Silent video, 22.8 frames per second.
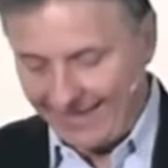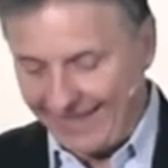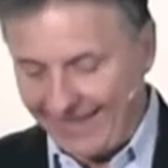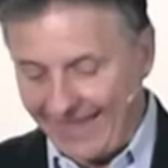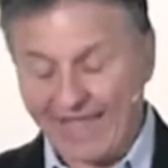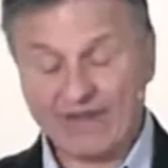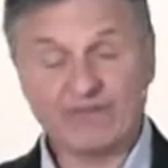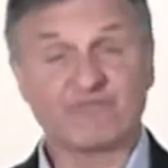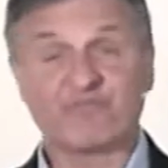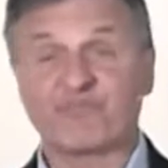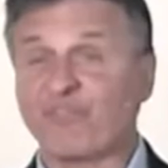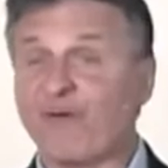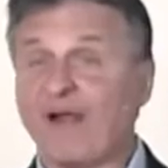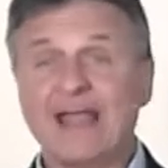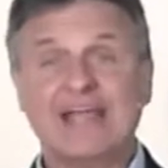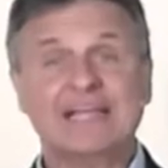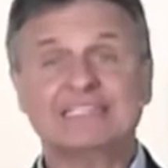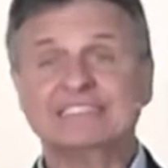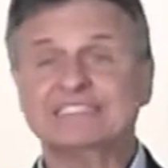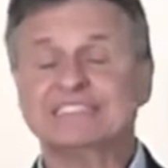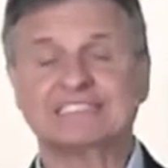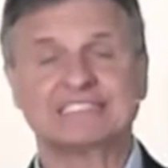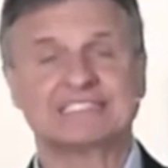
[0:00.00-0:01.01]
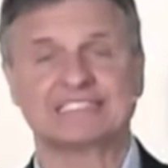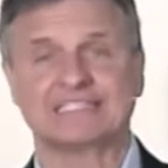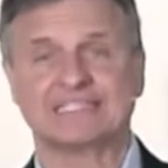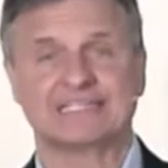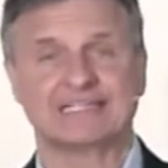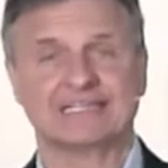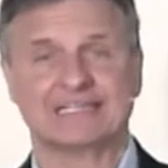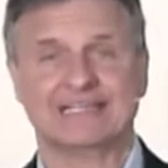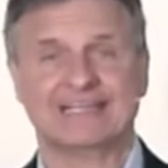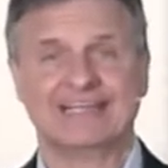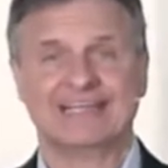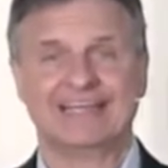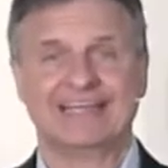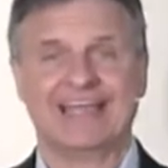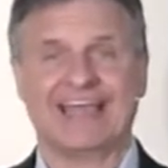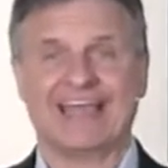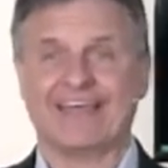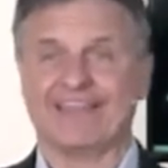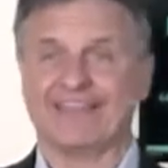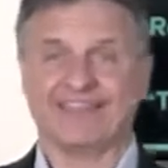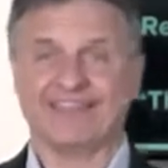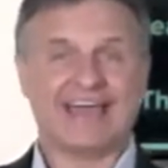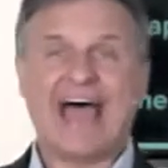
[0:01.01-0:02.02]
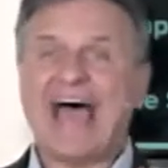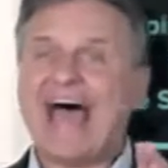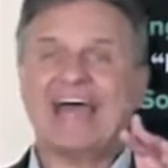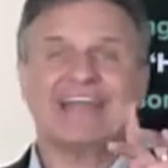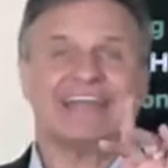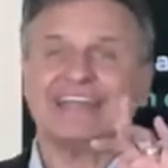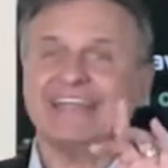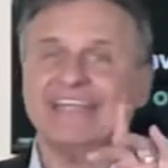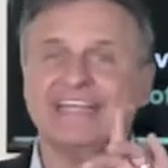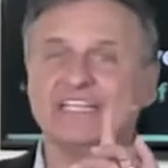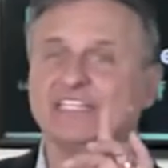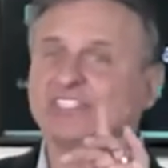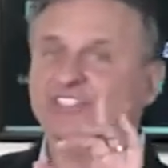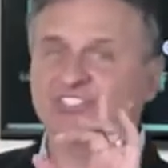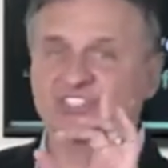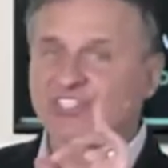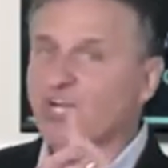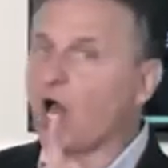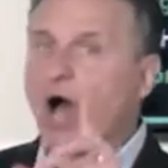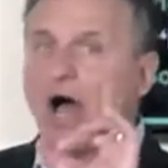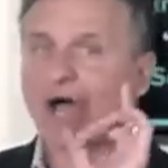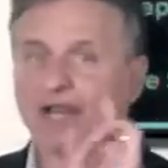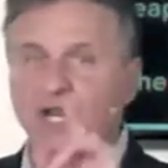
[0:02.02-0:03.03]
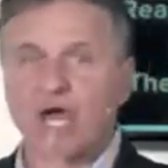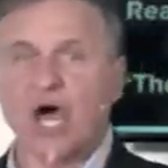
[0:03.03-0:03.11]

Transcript: And friends, that is not